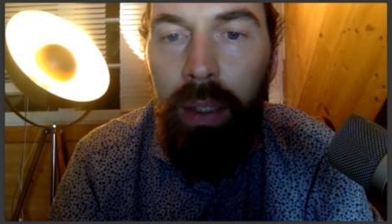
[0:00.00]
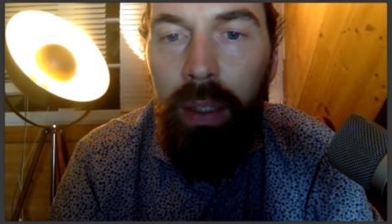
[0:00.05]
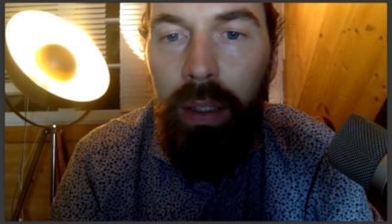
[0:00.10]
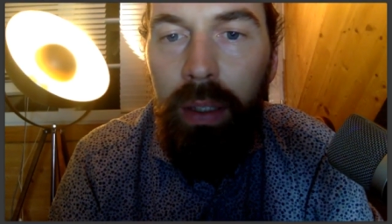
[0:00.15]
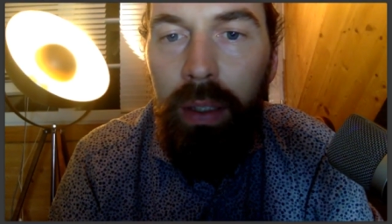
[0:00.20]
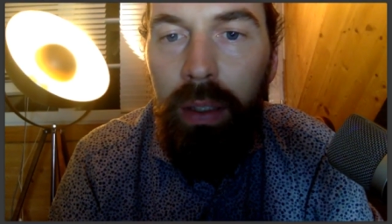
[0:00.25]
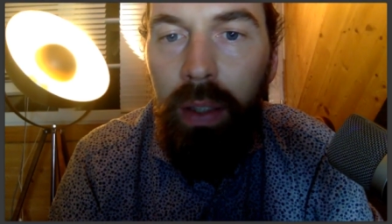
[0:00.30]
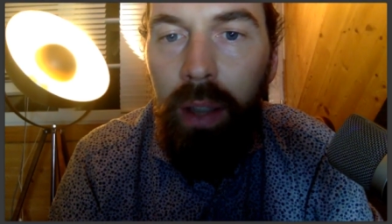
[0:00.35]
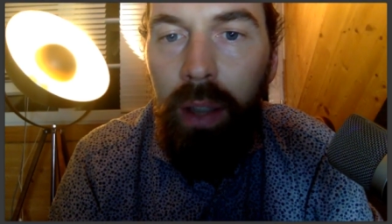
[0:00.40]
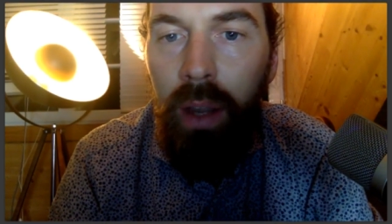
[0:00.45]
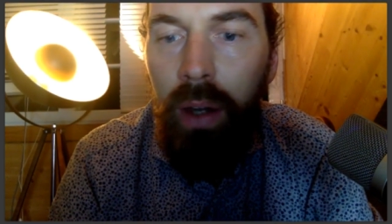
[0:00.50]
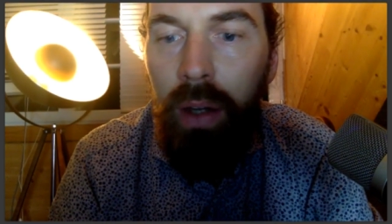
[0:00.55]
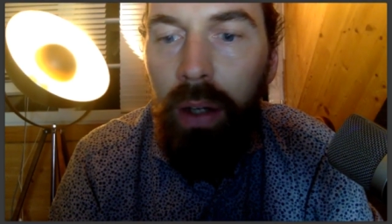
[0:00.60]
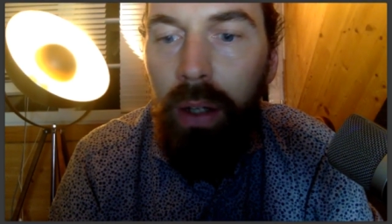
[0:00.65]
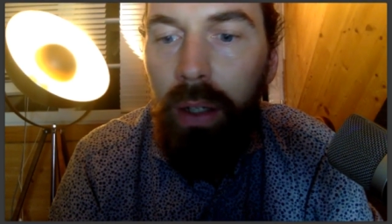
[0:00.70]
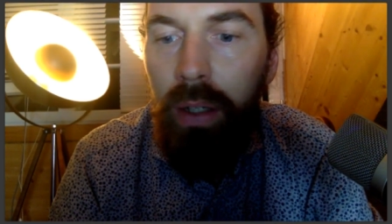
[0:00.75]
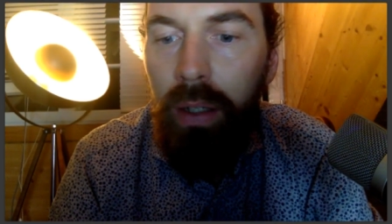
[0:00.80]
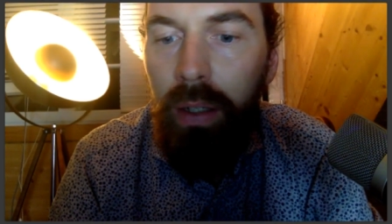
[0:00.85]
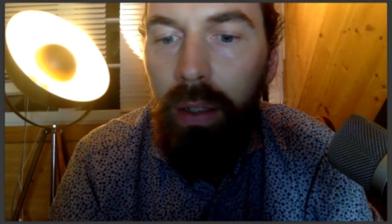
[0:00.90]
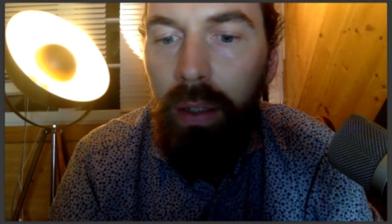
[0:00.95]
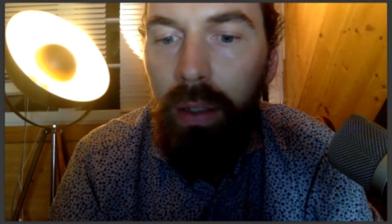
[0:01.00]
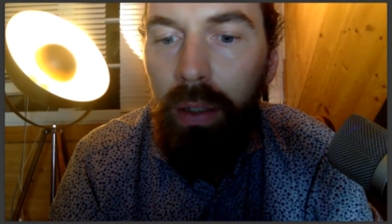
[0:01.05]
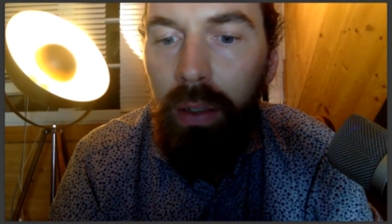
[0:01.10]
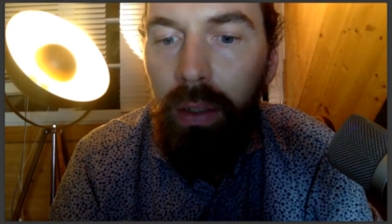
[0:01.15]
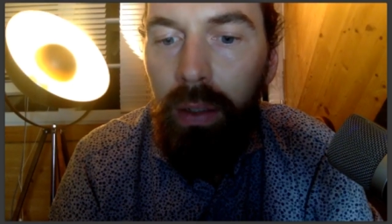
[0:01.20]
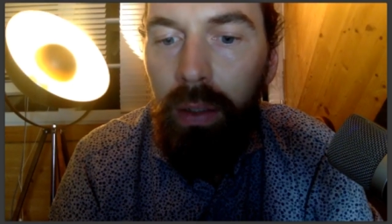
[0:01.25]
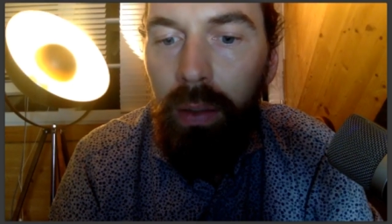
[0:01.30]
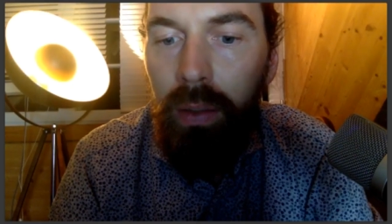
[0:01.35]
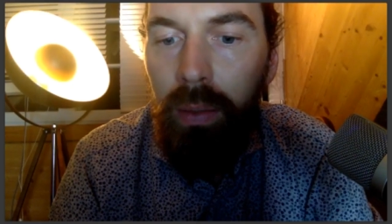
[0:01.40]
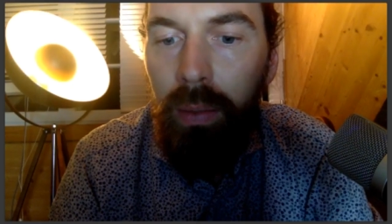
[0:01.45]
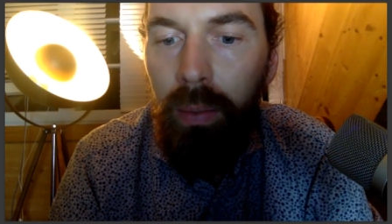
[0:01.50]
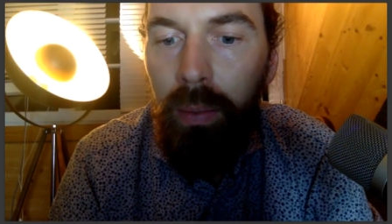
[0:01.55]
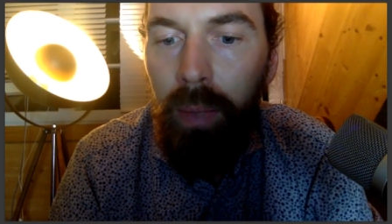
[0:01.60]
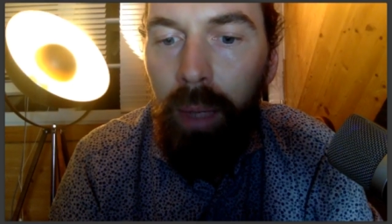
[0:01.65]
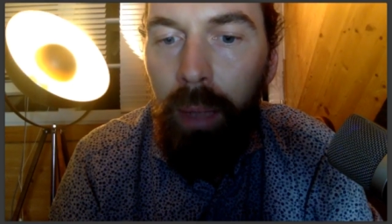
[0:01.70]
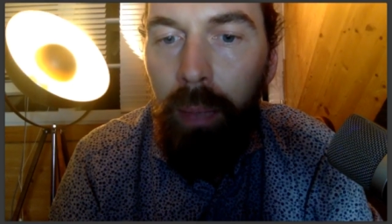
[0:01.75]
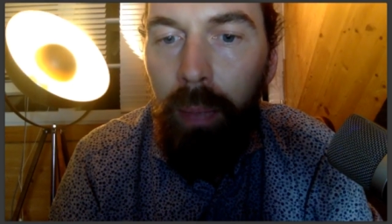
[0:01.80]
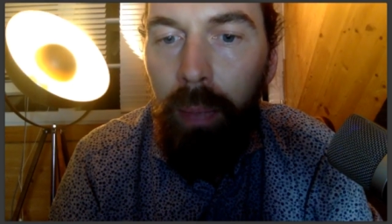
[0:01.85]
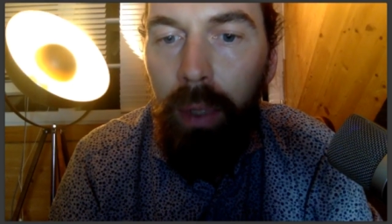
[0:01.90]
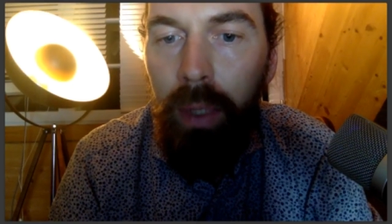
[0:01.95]
start
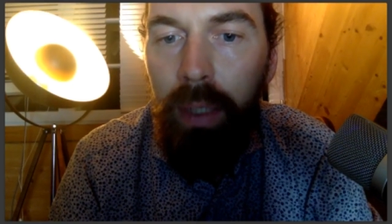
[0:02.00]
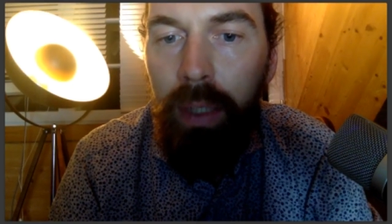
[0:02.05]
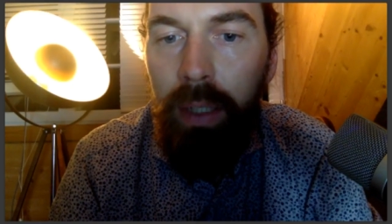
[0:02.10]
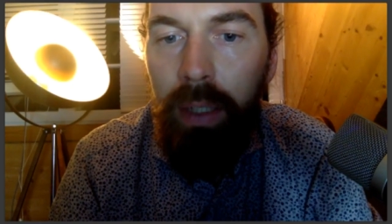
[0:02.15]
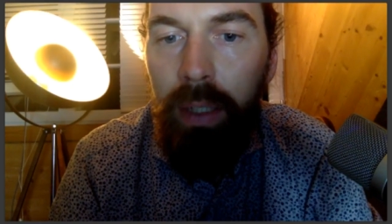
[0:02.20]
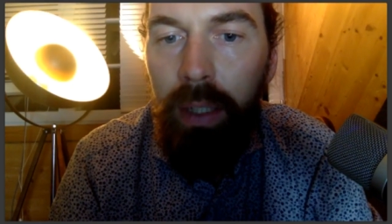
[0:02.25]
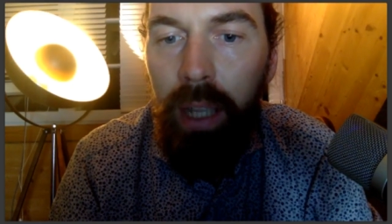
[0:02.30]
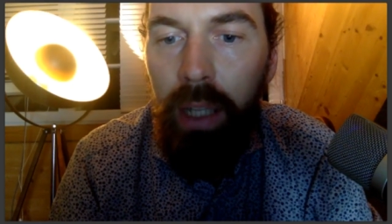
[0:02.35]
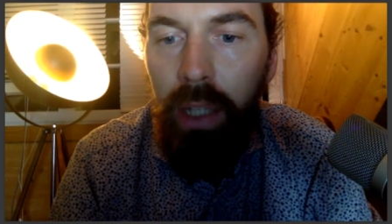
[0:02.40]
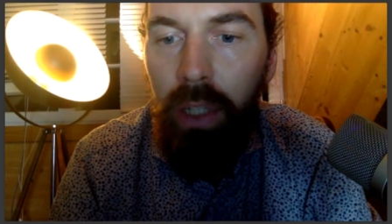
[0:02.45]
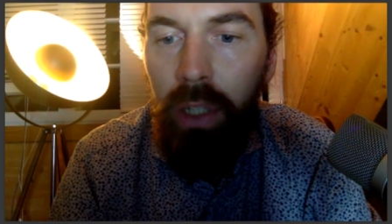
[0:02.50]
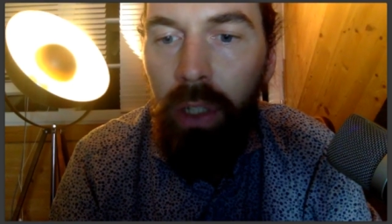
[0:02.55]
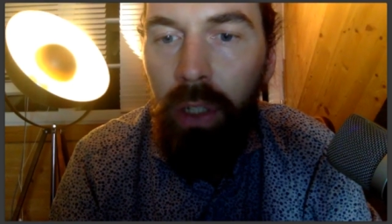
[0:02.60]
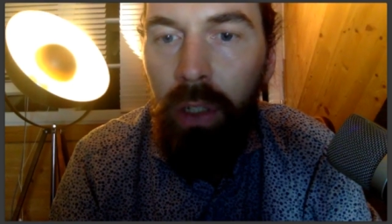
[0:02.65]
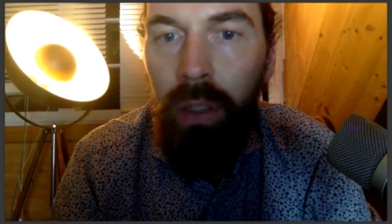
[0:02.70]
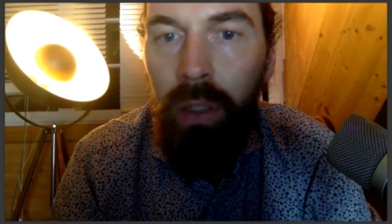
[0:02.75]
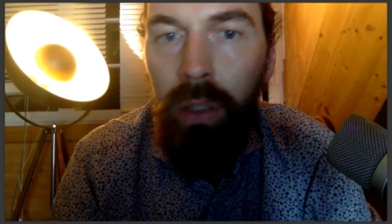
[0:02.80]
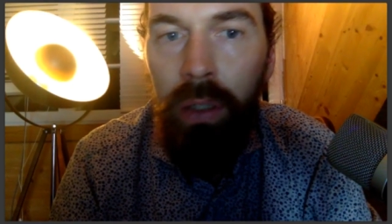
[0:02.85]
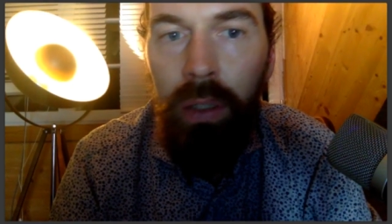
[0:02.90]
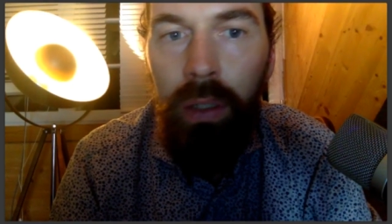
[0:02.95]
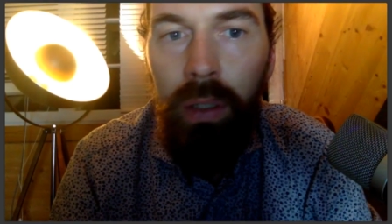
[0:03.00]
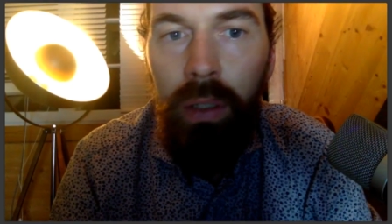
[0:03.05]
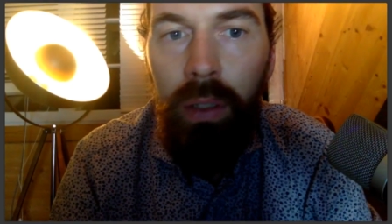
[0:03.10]
my presentation.